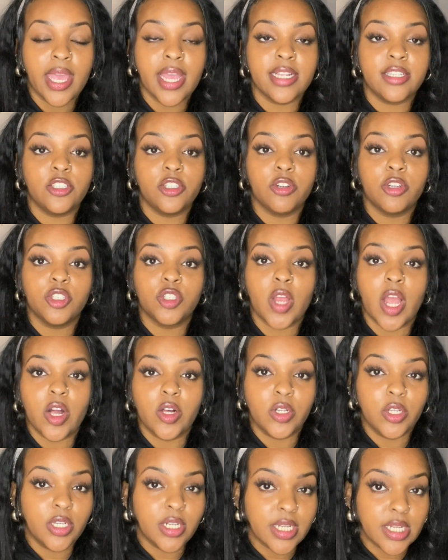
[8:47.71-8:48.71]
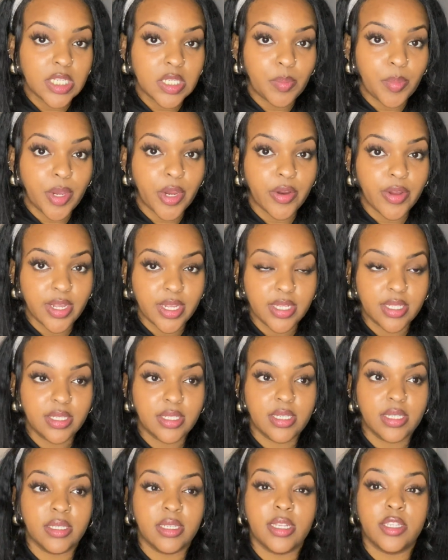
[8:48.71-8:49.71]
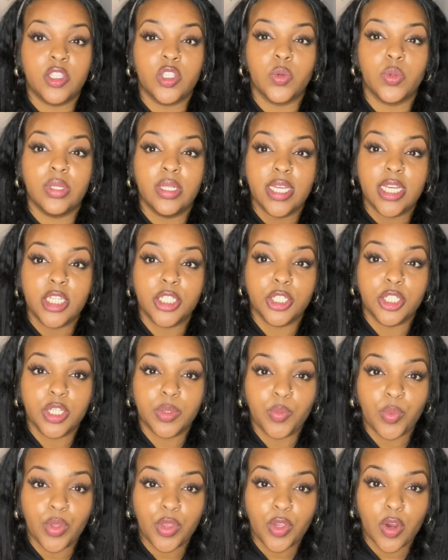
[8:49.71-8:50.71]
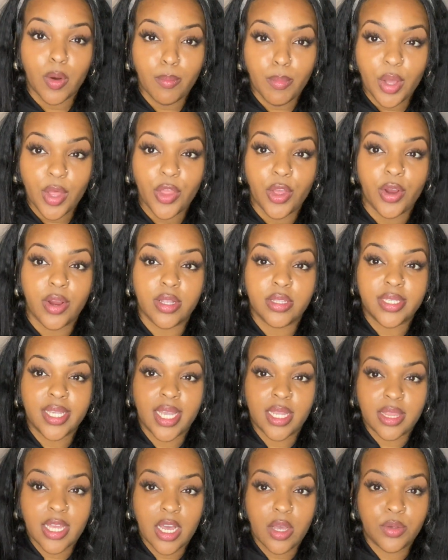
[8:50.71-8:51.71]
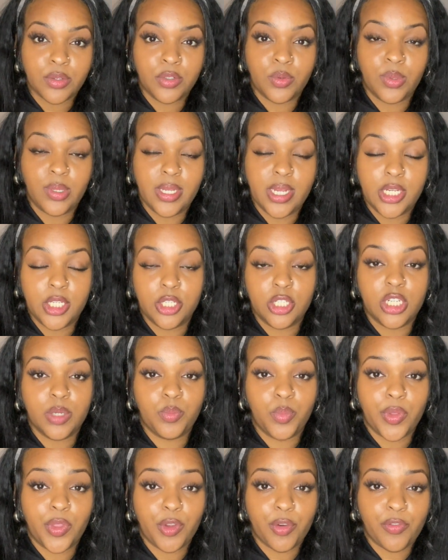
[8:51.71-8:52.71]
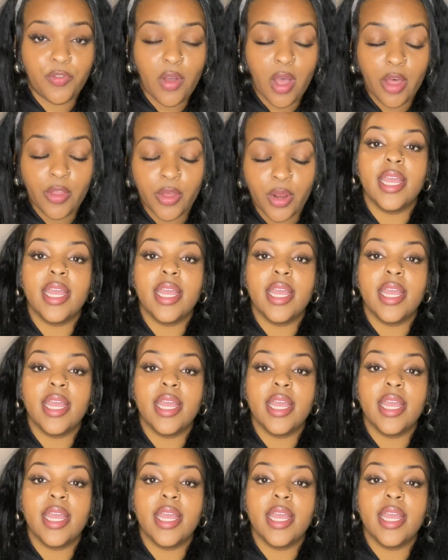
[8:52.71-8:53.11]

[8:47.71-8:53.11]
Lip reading: It's your childhood experiences. It's your relationship with your mother, 10th house, relationship with your father.